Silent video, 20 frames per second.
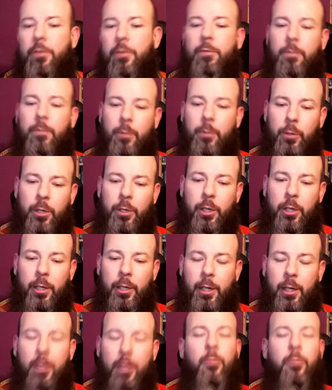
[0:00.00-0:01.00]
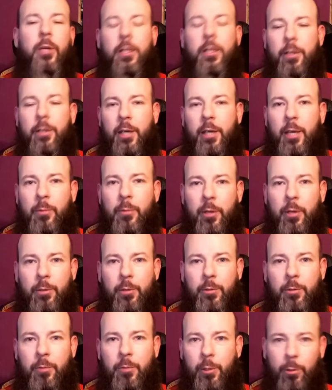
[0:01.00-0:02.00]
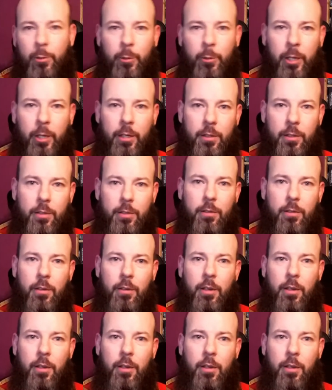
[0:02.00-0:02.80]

Unfortunately, we didn't keep those recordings,